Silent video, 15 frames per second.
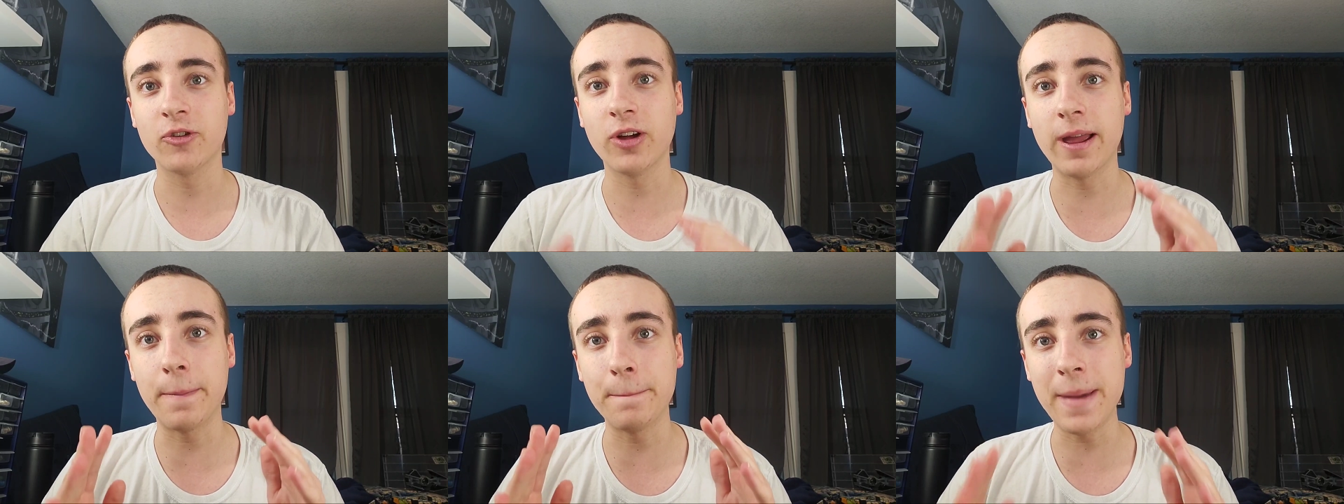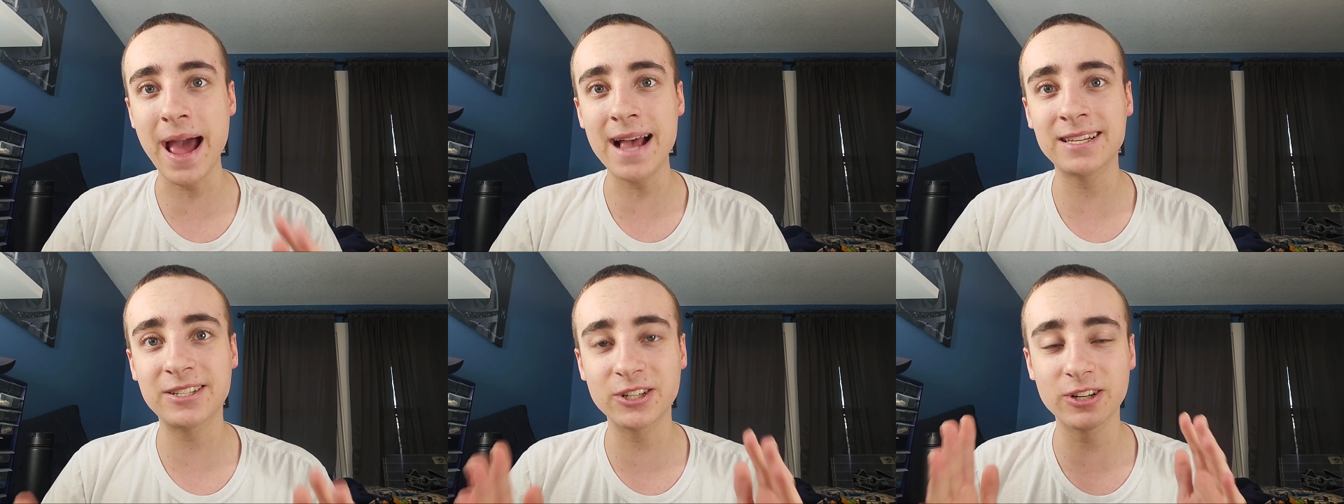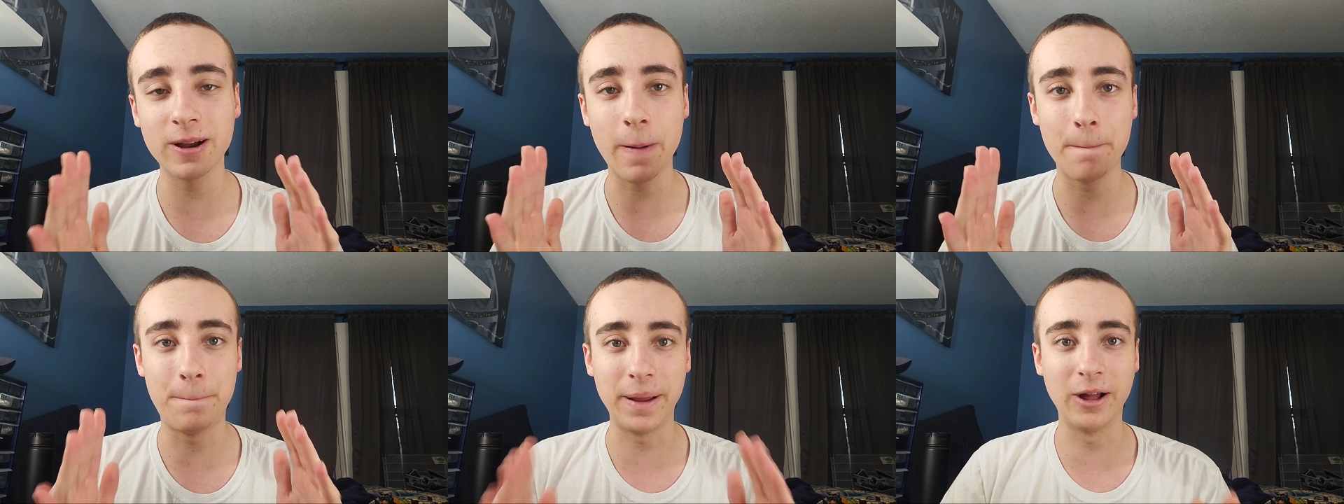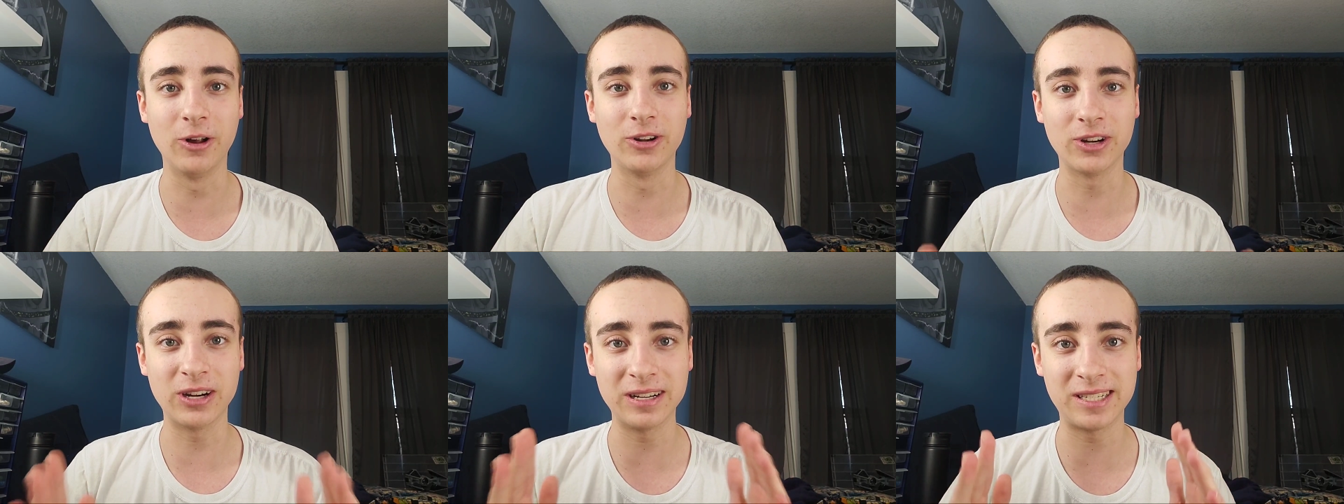for a Master
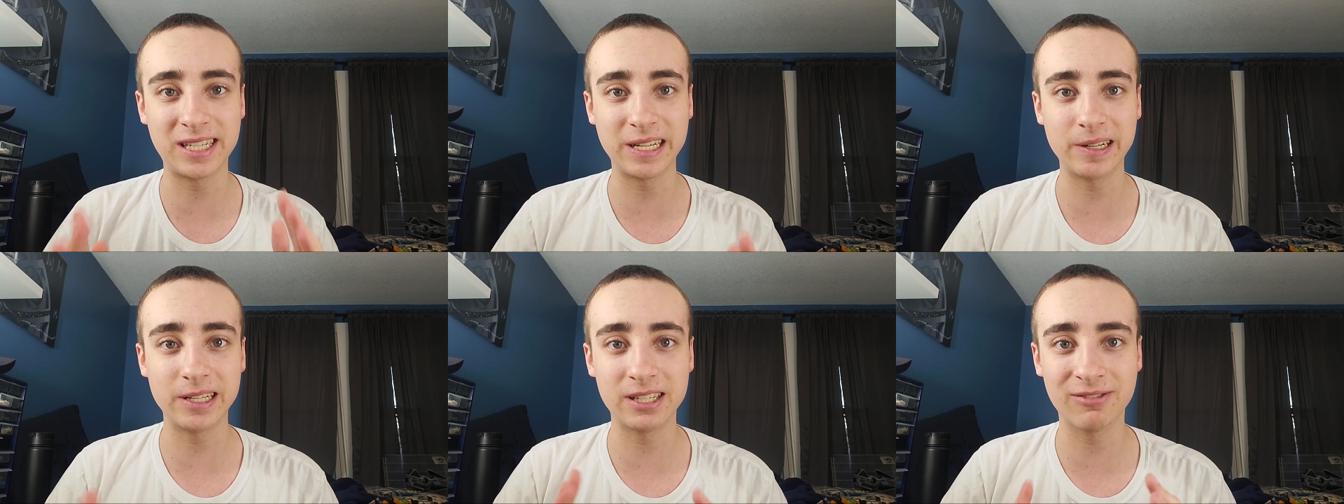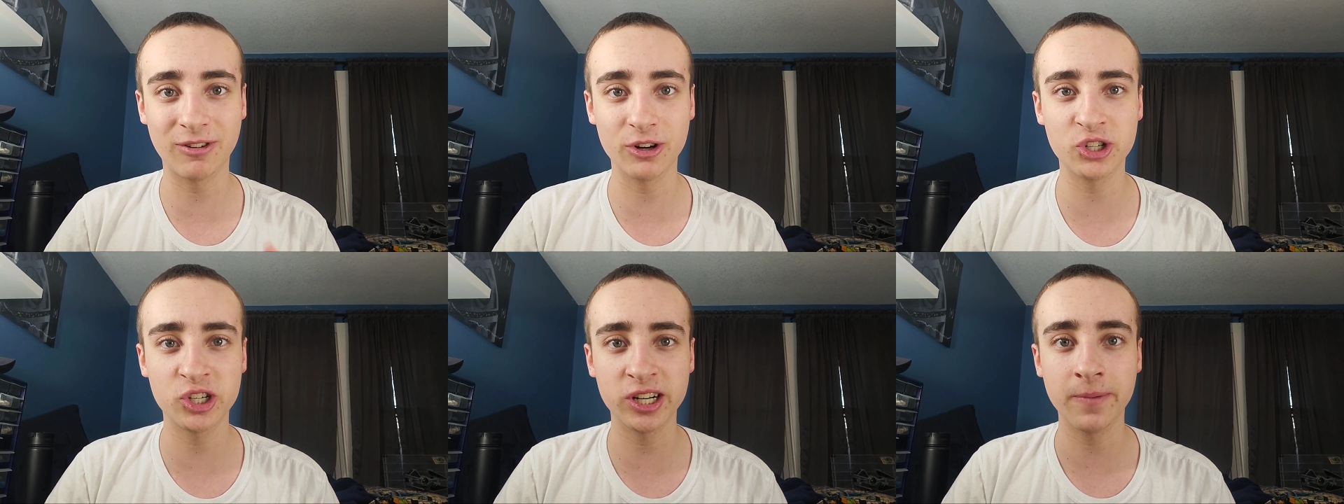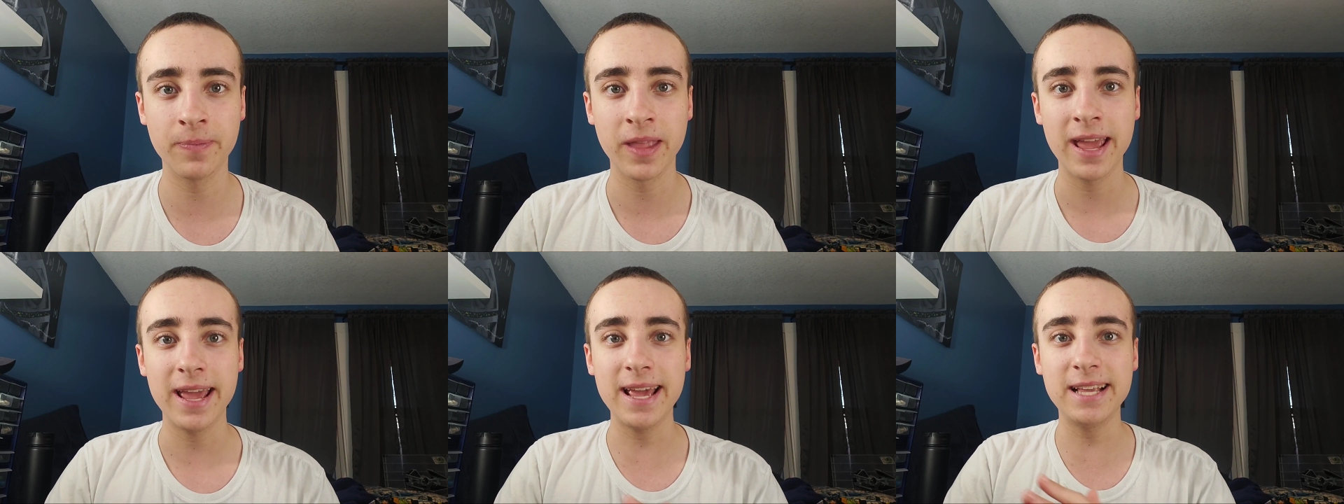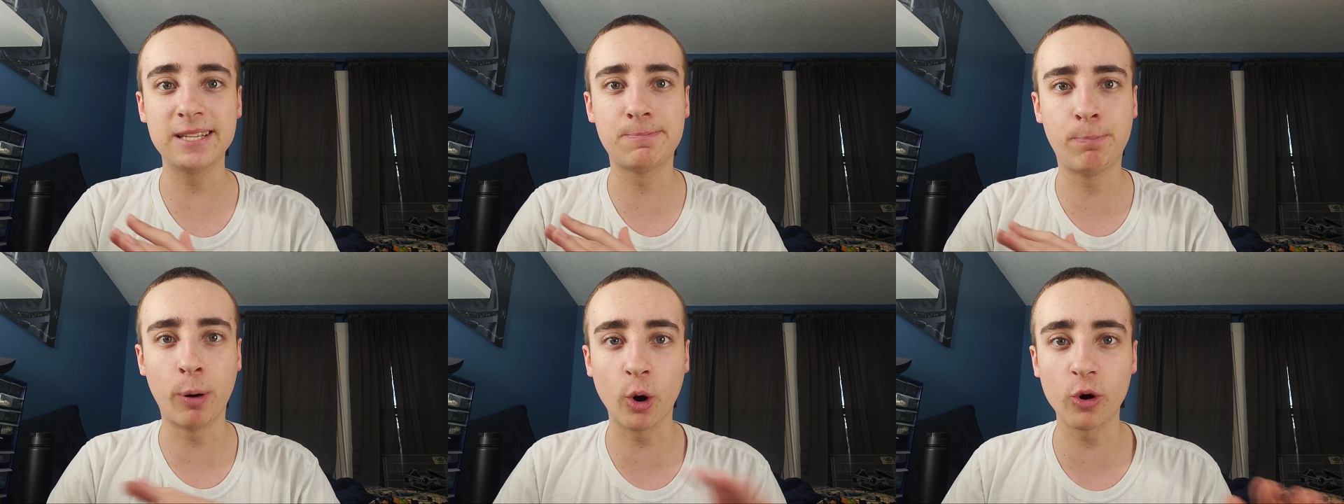Builder series version
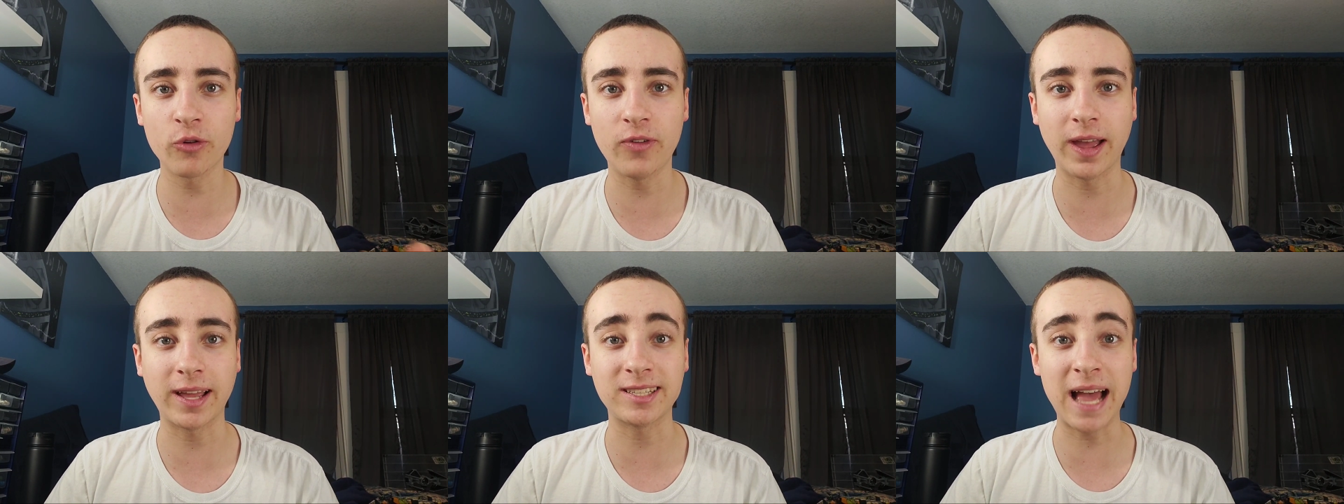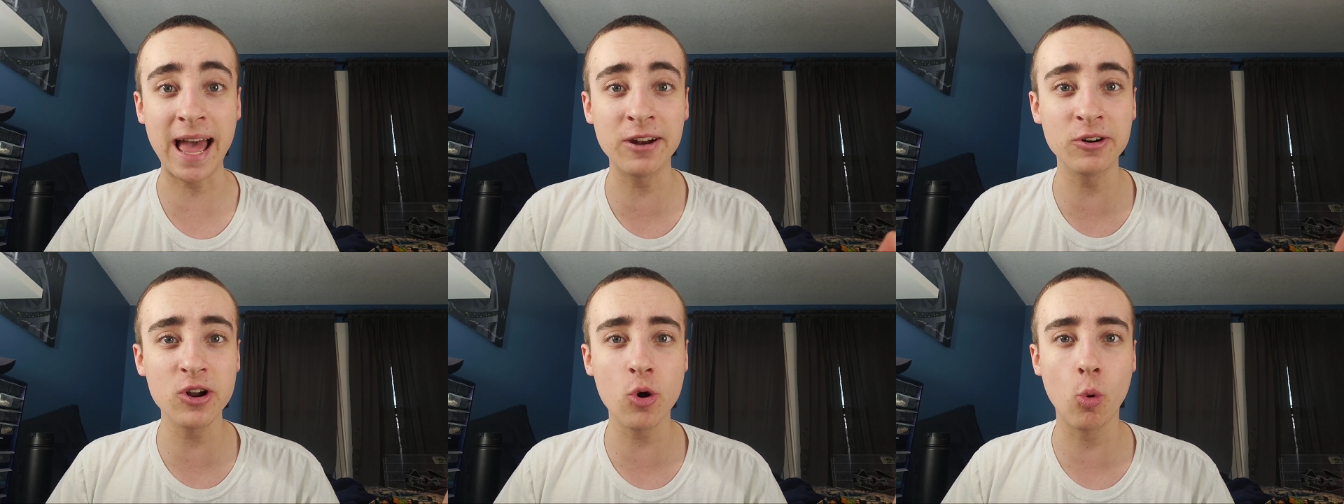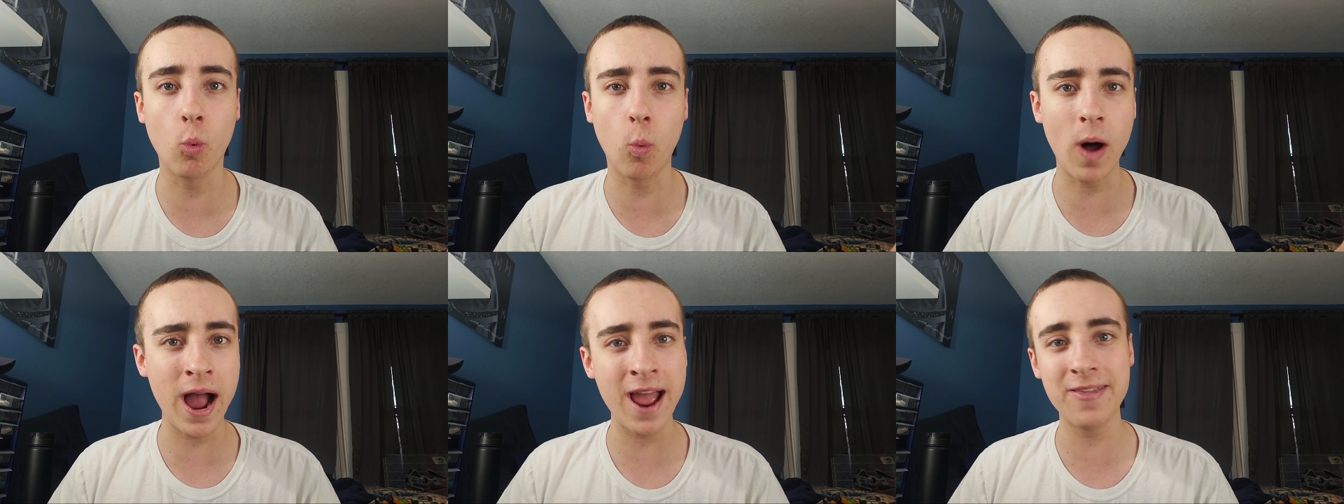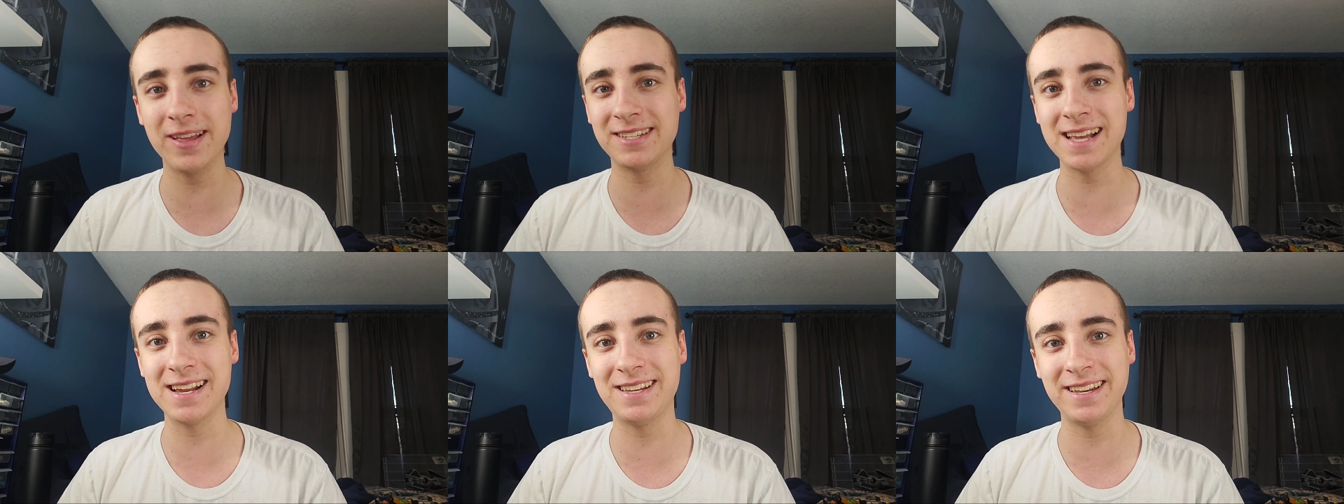is perfect. I don't know why
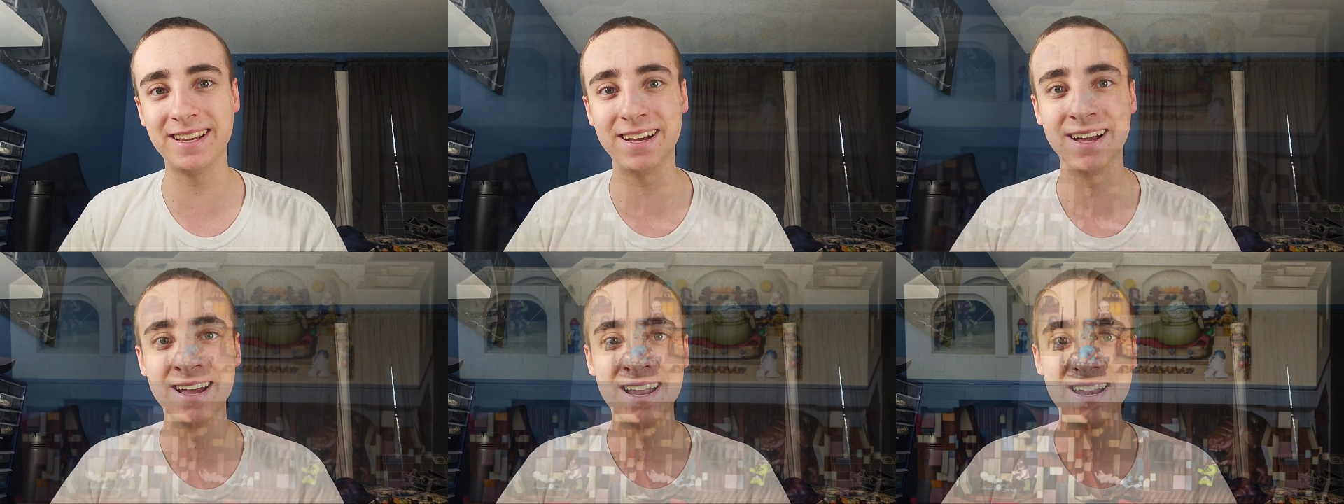this idea